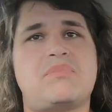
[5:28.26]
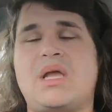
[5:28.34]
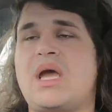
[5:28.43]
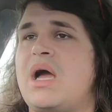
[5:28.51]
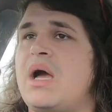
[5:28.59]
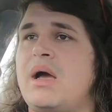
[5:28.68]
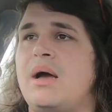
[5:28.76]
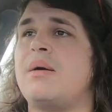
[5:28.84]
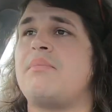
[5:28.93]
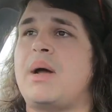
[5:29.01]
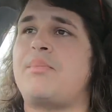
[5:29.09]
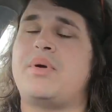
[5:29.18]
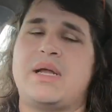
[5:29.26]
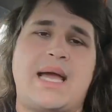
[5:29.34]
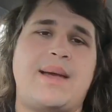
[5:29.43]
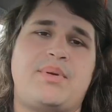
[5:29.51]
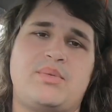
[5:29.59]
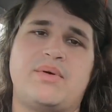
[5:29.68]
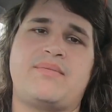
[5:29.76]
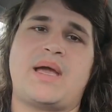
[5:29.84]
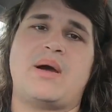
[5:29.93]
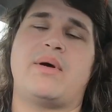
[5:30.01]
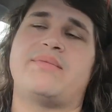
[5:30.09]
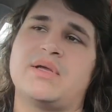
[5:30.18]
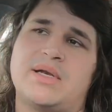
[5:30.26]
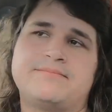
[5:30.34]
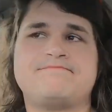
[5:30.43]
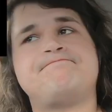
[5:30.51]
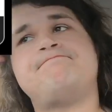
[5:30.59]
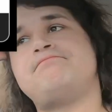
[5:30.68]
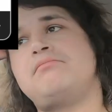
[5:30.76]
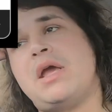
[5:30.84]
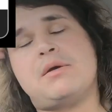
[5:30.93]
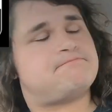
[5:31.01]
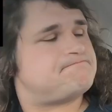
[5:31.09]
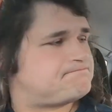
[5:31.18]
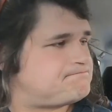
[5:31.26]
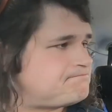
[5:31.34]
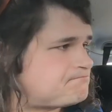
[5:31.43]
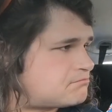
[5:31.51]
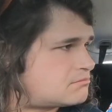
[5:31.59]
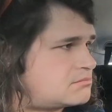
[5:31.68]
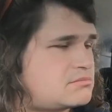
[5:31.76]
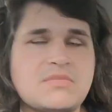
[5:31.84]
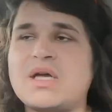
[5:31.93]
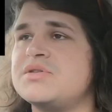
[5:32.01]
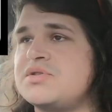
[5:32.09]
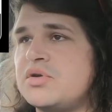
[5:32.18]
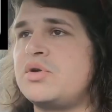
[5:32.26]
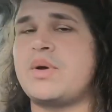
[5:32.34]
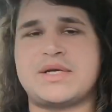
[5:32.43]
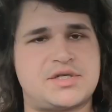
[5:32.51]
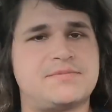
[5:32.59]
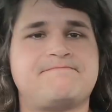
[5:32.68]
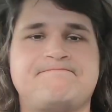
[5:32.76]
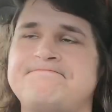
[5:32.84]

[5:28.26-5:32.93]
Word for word: yeah, I'm, I'm pretty happy with how I've done it. Yeah, it's a good question.